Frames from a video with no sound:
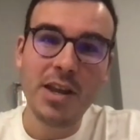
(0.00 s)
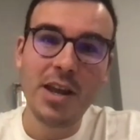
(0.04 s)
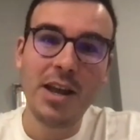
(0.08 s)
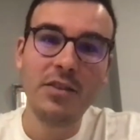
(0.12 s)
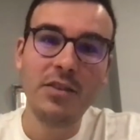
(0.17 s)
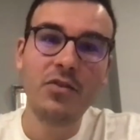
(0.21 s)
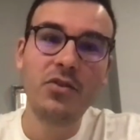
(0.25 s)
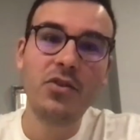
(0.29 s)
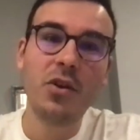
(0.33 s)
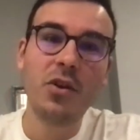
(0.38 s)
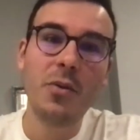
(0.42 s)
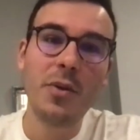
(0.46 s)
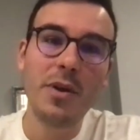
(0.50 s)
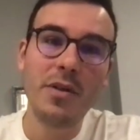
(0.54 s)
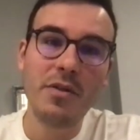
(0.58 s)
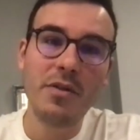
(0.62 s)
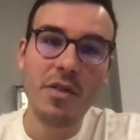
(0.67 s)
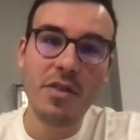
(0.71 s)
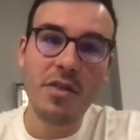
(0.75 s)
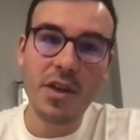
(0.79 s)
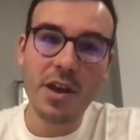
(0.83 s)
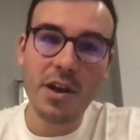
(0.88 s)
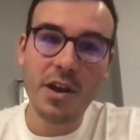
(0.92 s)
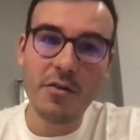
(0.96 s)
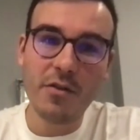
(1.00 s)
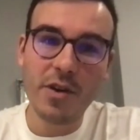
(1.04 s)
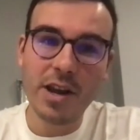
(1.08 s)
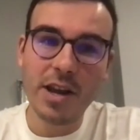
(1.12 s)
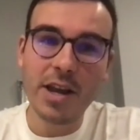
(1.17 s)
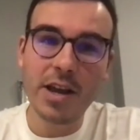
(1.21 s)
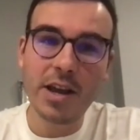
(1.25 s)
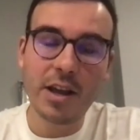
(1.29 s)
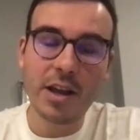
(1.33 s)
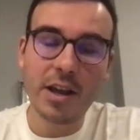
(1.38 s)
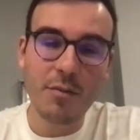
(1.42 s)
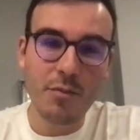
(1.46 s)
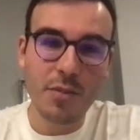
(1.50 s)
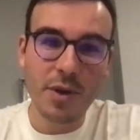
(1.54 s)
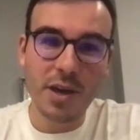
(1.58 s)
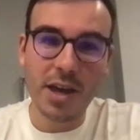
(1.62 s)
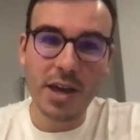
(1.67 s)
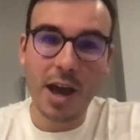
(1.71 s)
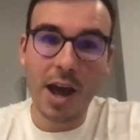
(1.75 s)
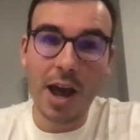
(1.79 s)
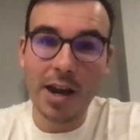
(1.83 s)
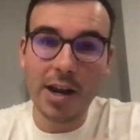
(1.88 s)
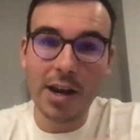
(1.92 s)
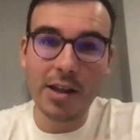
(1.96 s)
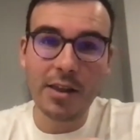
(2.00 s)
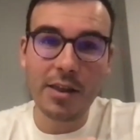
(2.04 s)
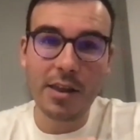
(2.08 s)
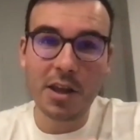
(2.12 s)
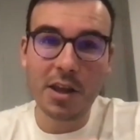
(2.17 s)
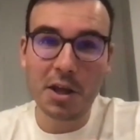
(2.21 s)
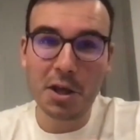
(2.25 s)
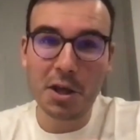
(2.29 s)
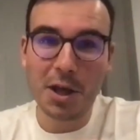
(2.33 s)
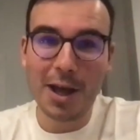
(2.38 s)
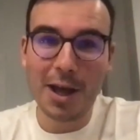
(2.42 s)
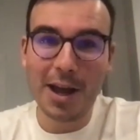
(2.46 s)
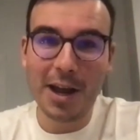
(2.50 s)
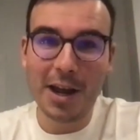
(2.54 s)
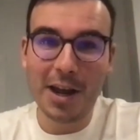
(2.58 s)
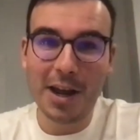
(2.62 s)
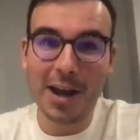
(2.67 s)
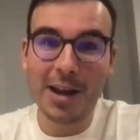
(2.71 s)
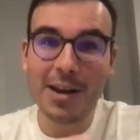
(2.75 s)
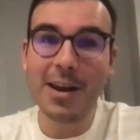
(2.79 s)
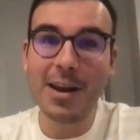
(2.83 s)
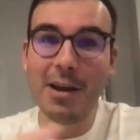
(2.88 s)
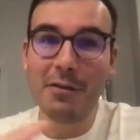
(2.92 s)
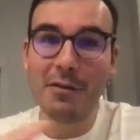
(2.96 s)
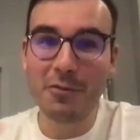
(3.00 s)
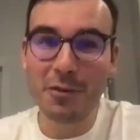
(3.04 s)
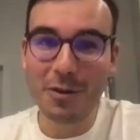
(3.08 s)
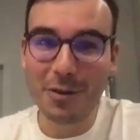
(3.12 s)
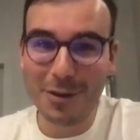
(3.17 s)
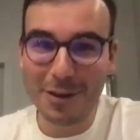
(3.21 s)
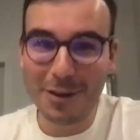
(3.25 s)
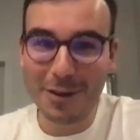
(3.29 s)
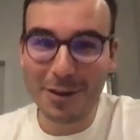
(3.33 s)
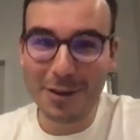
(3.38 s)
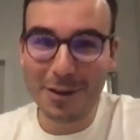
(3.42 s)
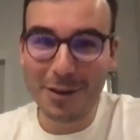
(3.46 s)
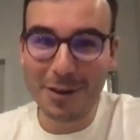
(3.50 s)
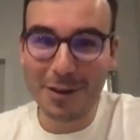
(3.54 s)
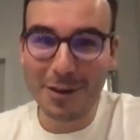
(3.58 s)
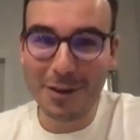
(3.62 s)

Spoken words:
And so in theory, it can be anything and everything.